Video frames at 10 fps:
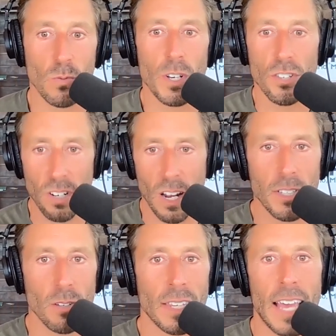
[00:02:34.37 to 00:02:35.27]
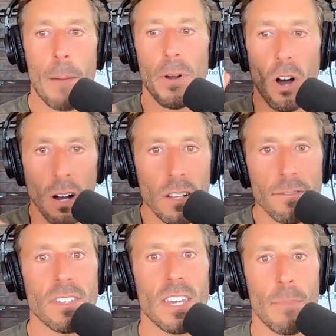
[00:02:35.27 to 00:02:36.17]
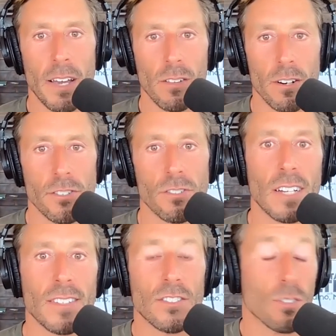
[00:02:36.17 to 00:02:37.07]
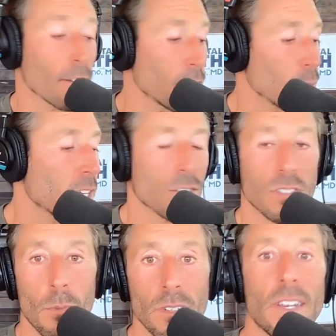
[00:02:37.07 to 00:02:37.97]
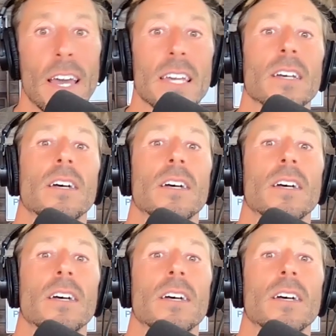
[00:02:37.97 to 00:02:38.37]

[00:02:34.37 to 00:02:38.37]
We should not be doing that, but all of the TMAO literature does that. So if you hear someone say